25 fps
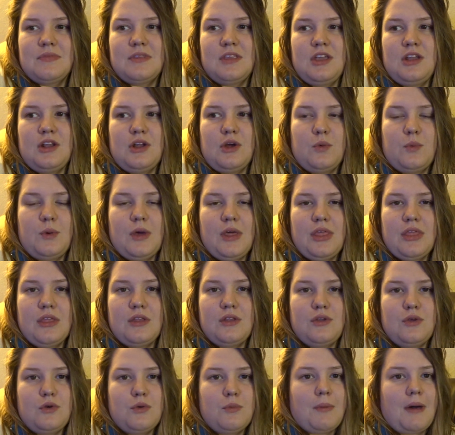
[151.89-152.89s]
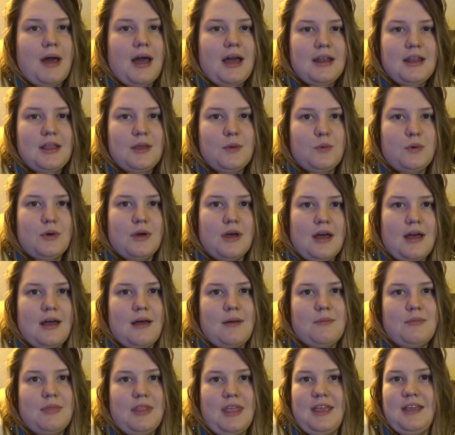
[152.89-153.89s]
you know, with a new body will
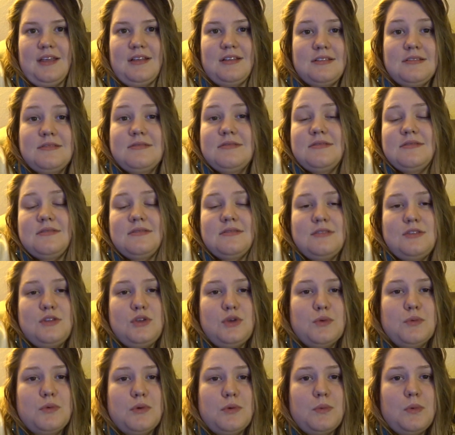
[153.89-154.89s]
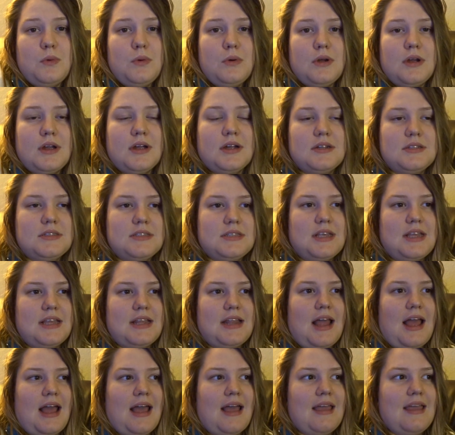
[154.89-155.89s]
come like new rewards,
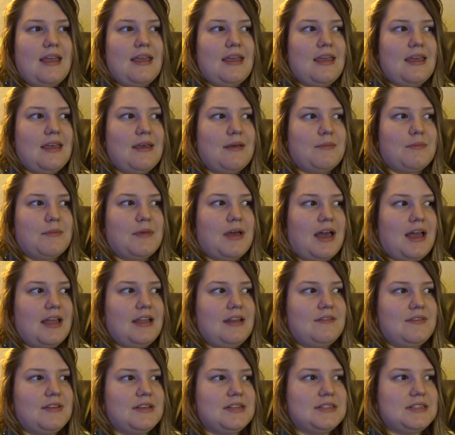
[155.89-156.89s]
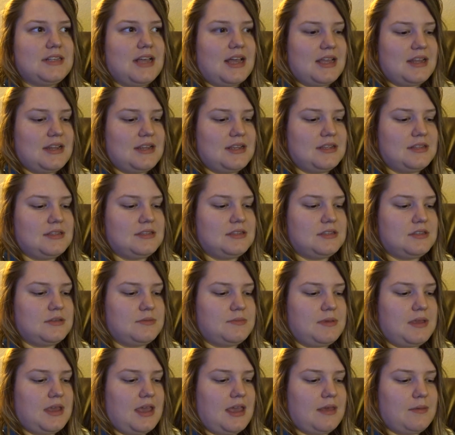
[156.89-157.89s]
and I am kind of excited to
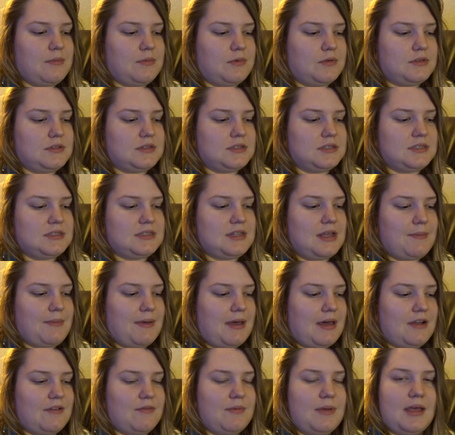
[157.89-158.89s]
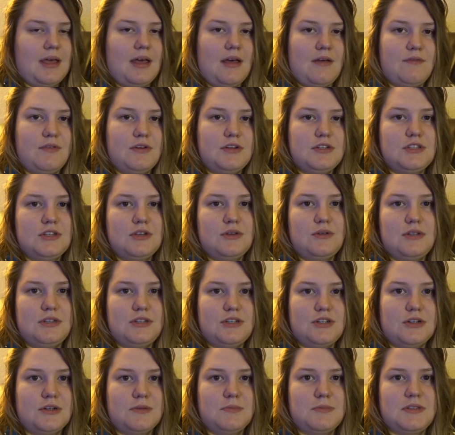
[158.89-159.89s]
be able to step out of my comfort zone in
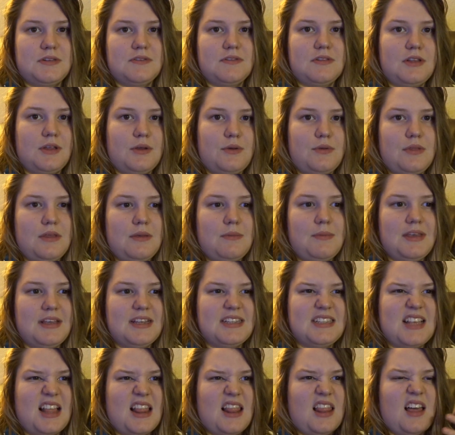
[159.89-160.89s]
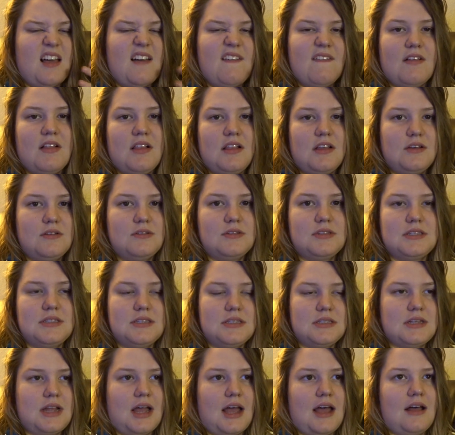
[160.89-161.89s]
terms of clothing because I love clothes
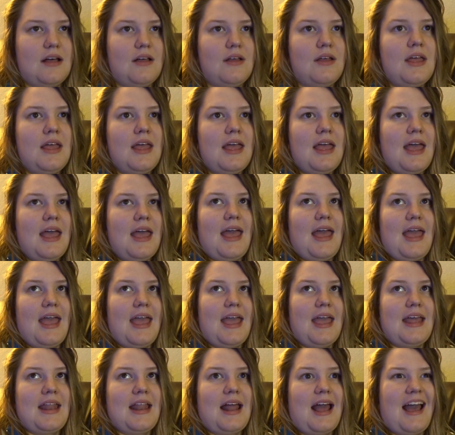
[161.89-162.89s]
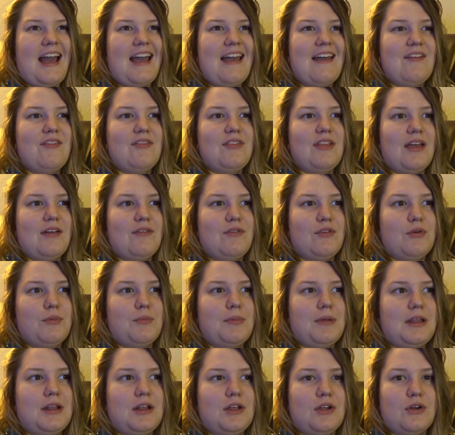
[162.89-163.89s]
and style. And I have never
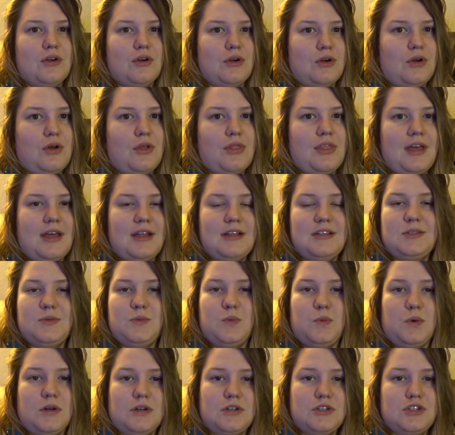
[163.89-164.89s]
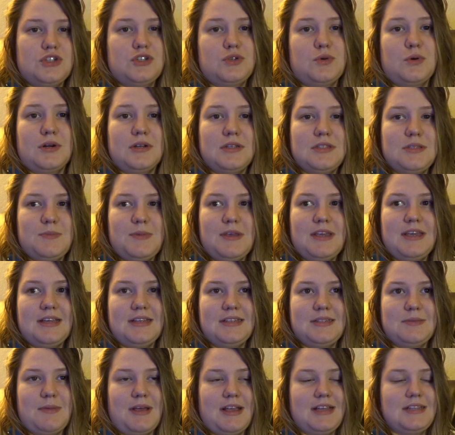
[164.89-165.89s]
been a girl that has worn shorts
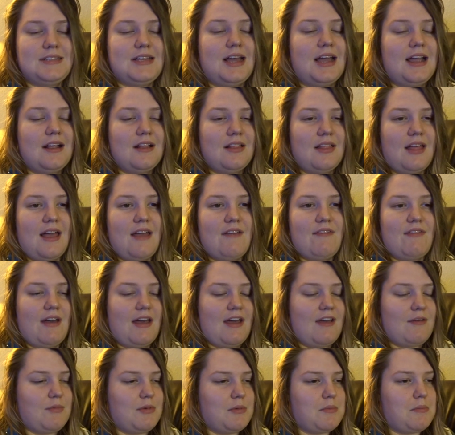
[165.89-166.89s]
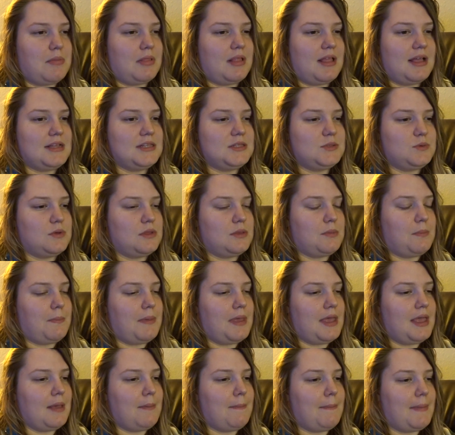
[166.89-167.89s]
because my entire life I have been blessed with
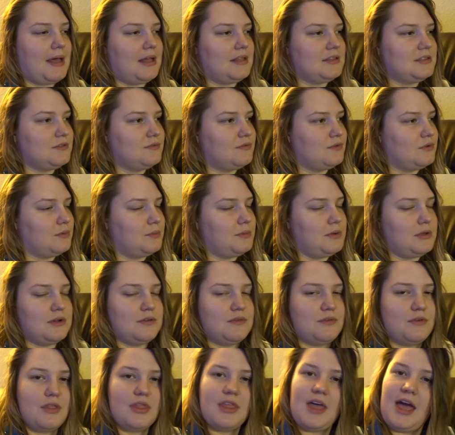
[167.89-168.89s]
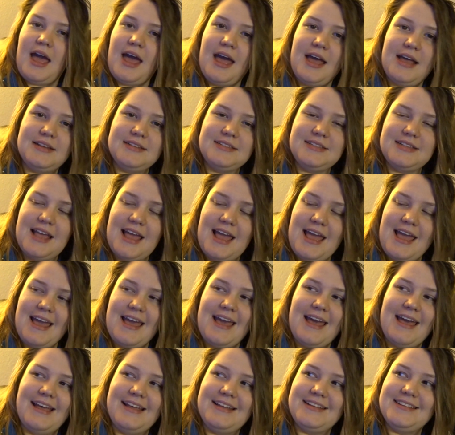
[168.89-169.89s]
big, bountiful, beautiful thighs,
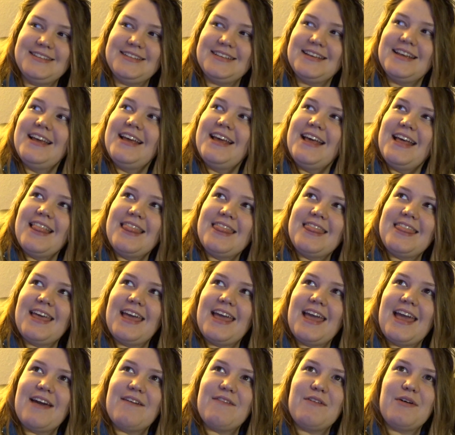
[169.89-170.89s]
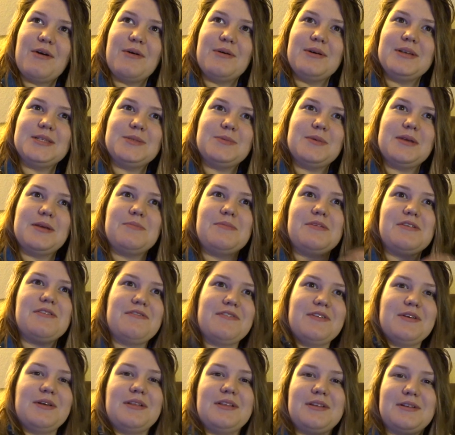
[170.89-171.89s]
and they have always made me
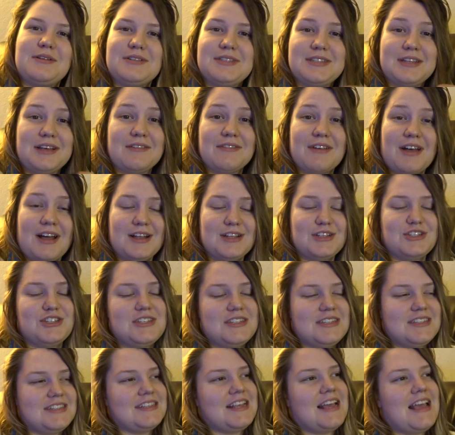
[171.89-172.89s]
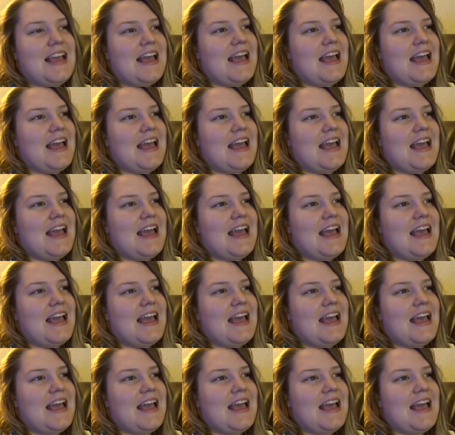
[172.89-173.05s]
feel a little self-conscious.